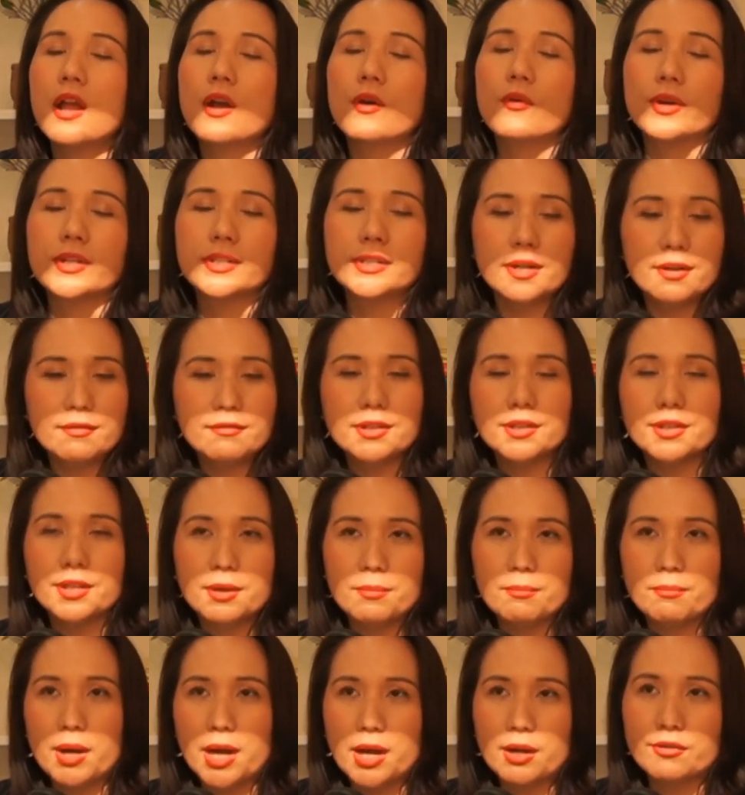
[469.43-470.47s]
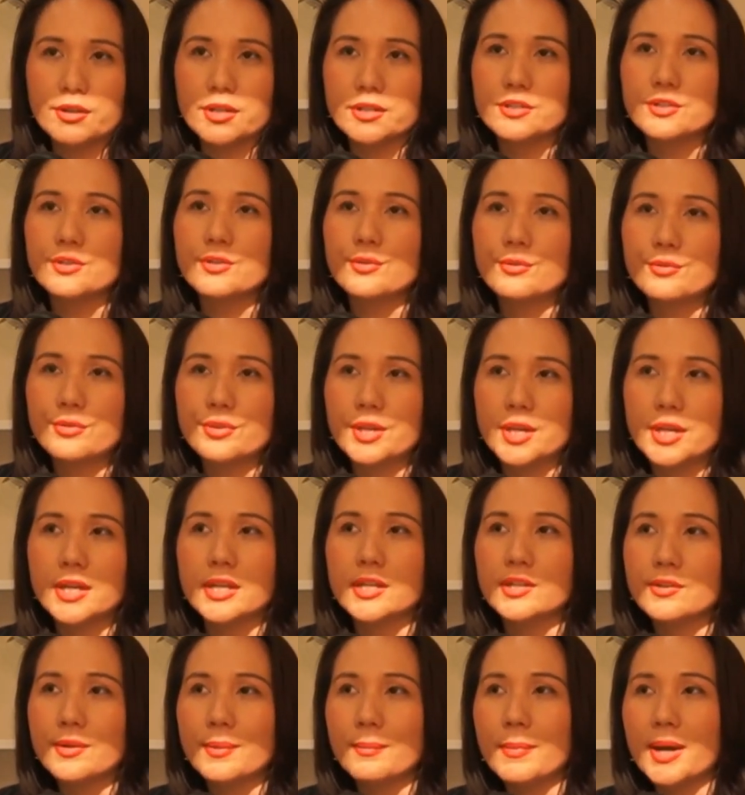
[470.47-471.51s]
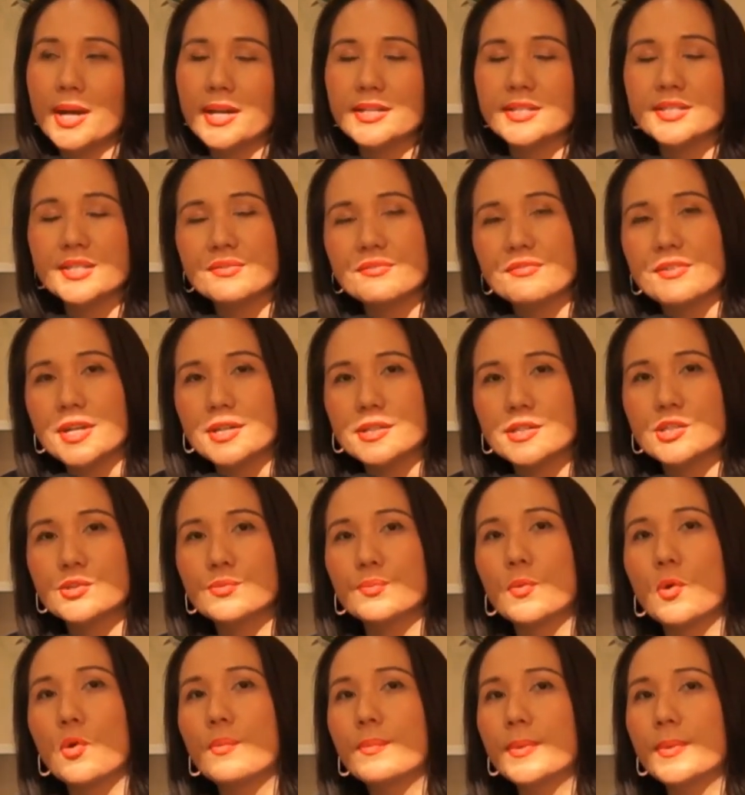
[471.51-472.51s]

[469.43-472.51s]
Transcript: whatever the amount that you think in your mind is very small.